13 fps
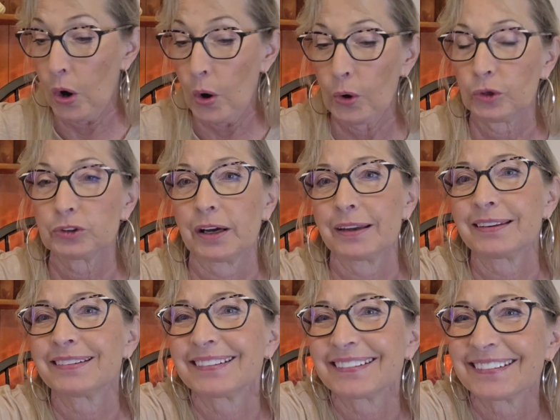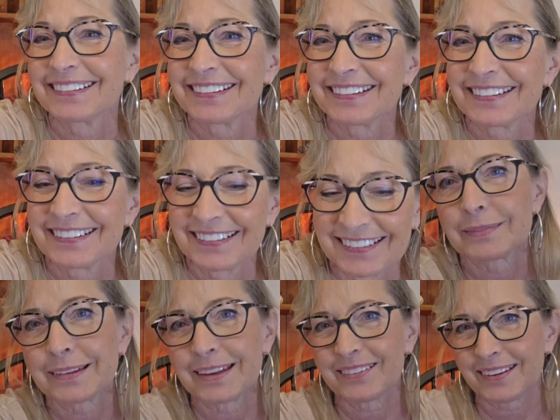Hold on.
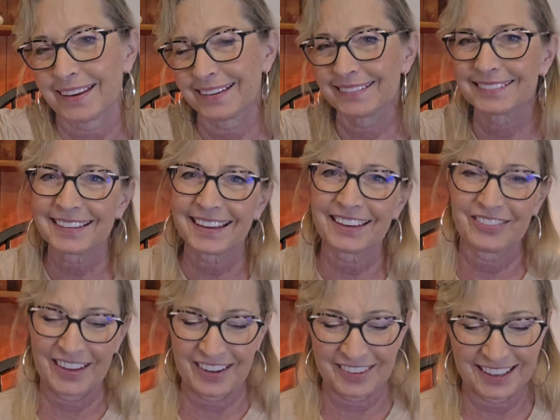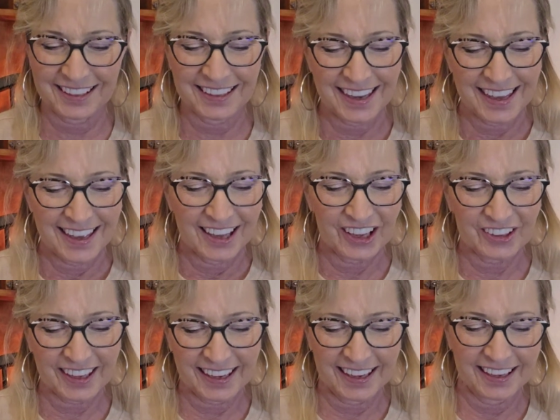Okay, I found it.
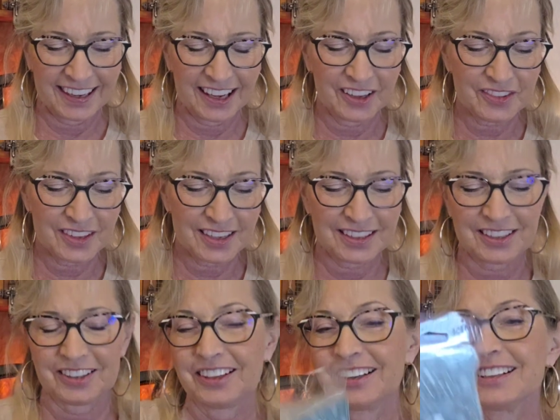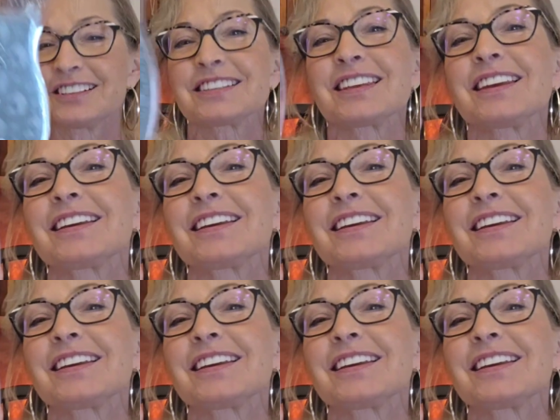Okay, Counting the Stars.